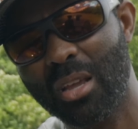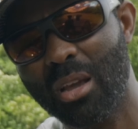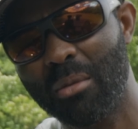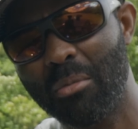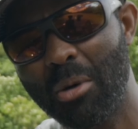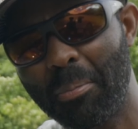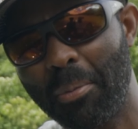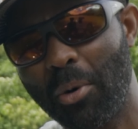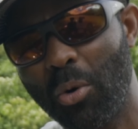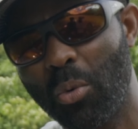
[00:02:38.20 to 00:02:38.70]

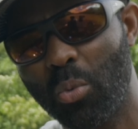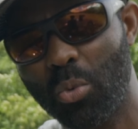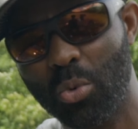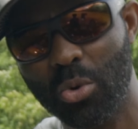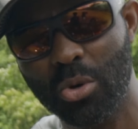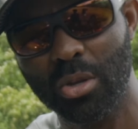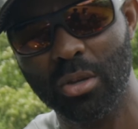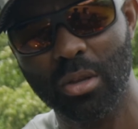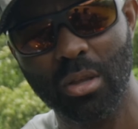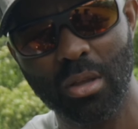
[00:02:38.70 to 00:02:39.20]
come up on
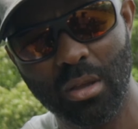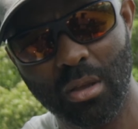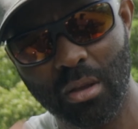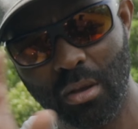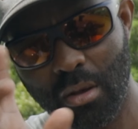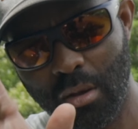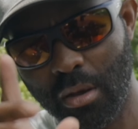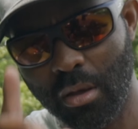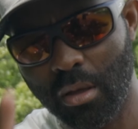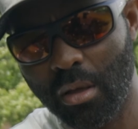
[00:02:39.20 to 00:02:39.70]
wood.
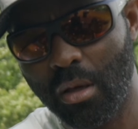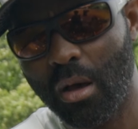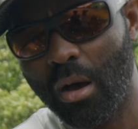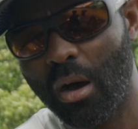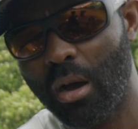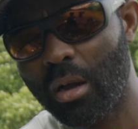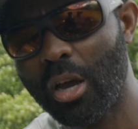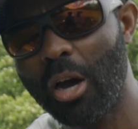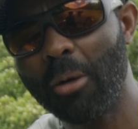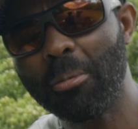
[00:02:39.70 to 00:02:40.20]

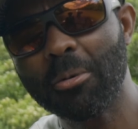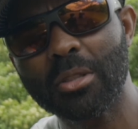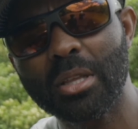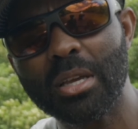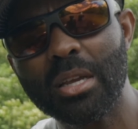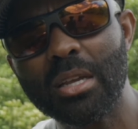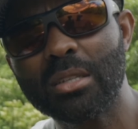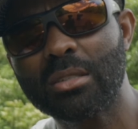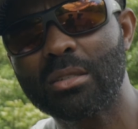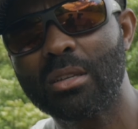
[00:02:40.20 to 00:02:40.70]
A couple
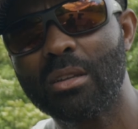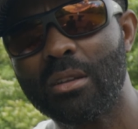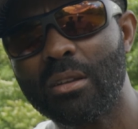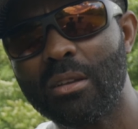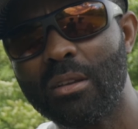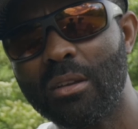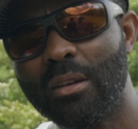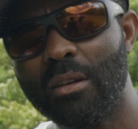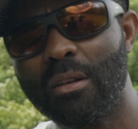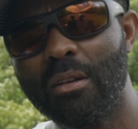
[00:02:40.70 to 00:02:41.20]
things.
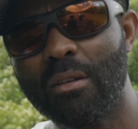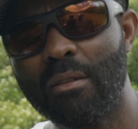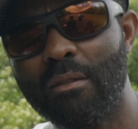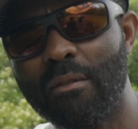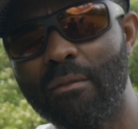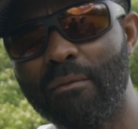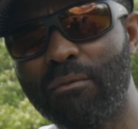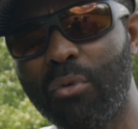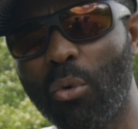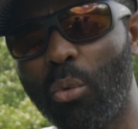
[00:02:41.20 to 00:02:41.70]

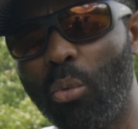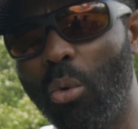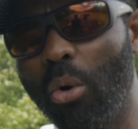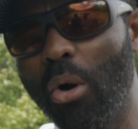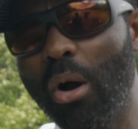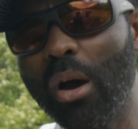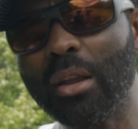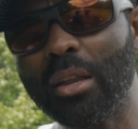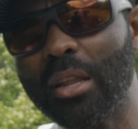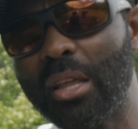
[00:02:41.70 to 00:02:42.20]
For
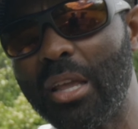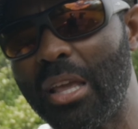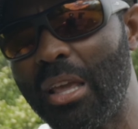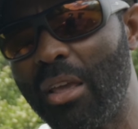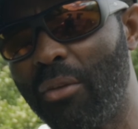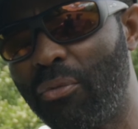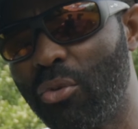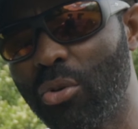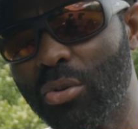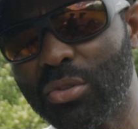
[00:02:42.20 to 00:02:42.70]
one,
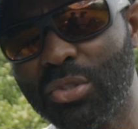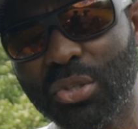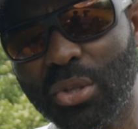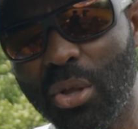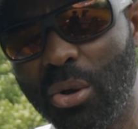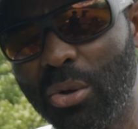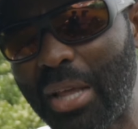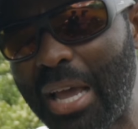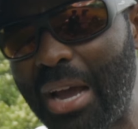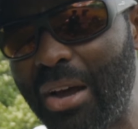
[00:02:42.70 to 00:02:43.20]
if you'll
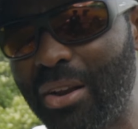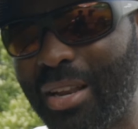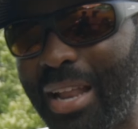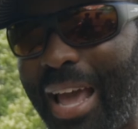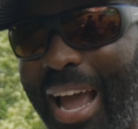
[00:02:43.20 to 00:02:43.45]
slow down and